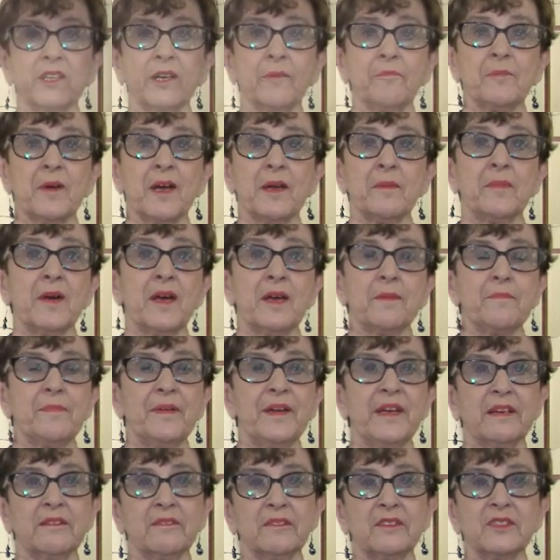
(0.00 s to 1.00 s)
up by my
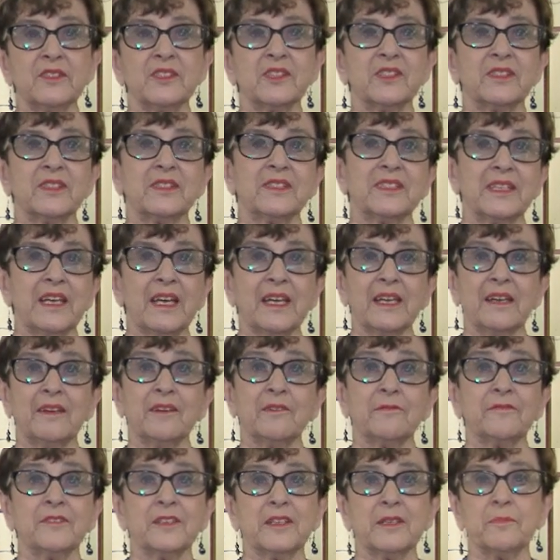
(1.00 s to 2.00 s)
parents the day
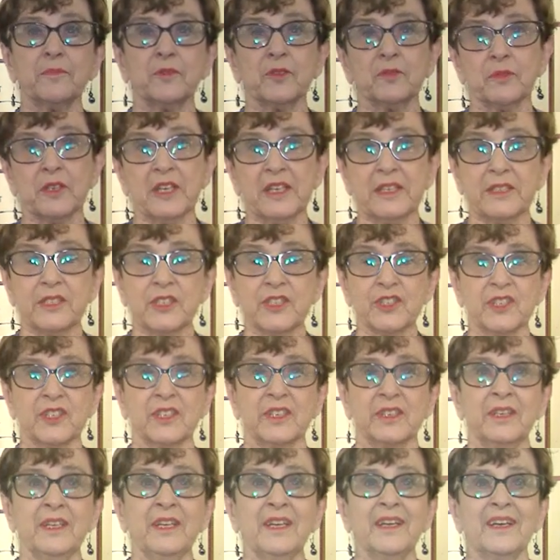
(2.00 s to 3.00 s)
of
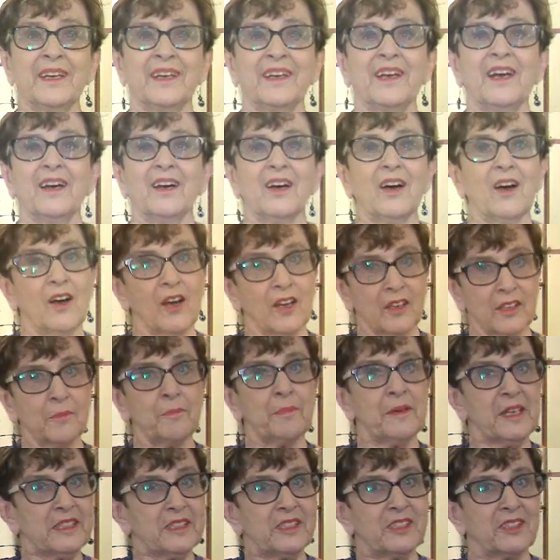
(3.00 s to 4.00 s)
liberation on a
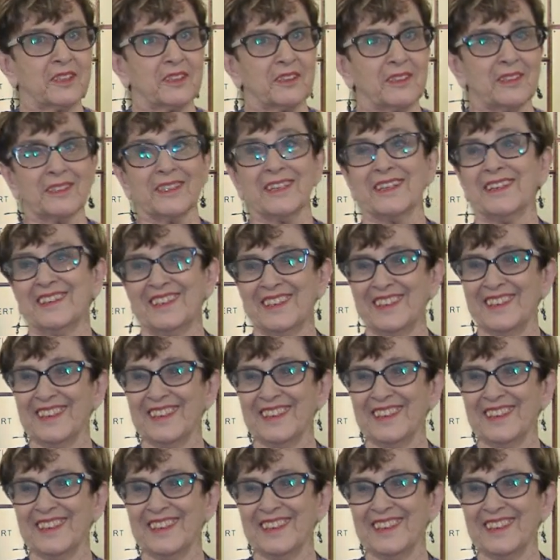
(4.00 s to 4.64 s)
bicycle.